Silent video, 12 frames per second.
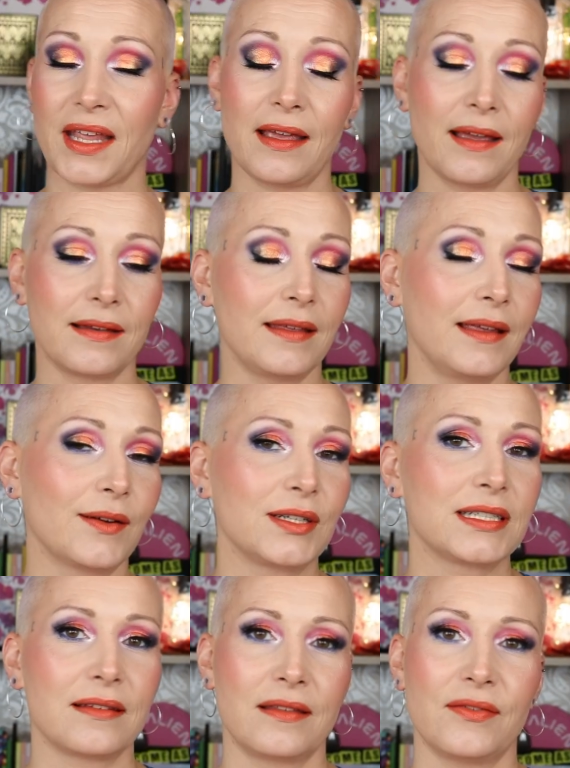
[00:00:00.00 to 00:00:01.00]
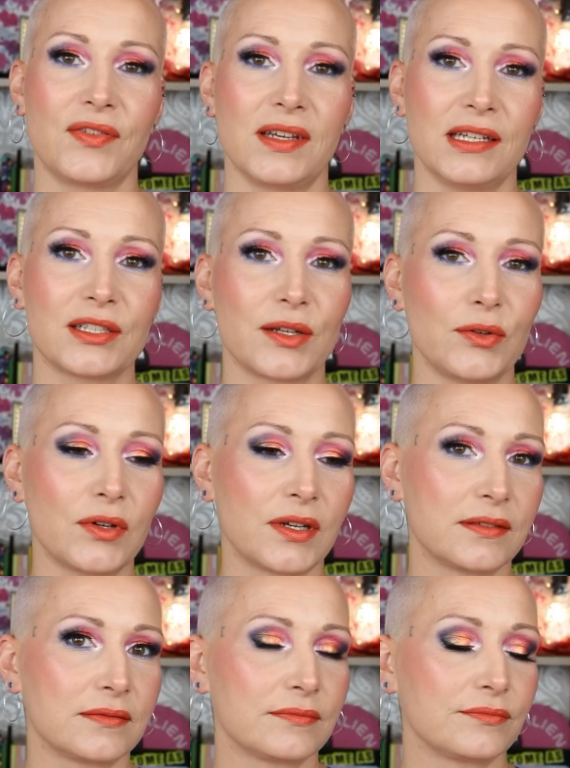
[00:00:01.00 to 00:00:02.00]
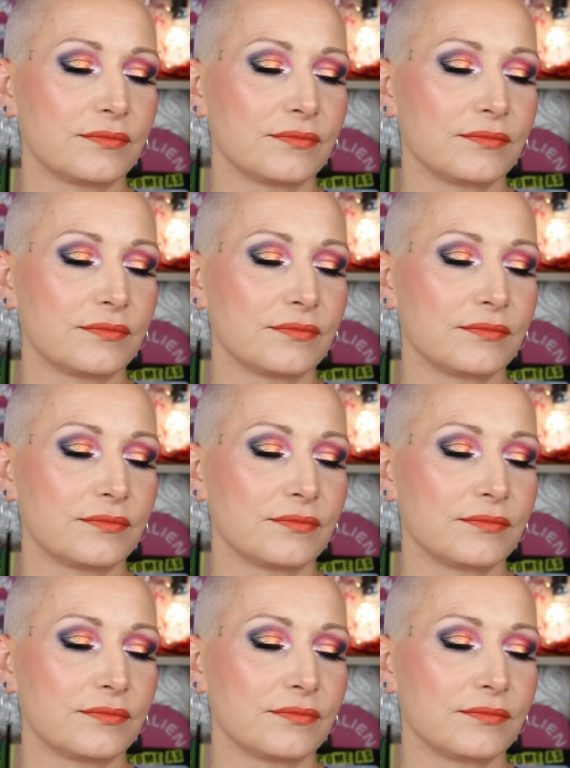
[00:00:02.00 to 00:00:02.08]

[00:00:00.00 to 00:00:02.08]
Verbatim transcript: And here is the finished look.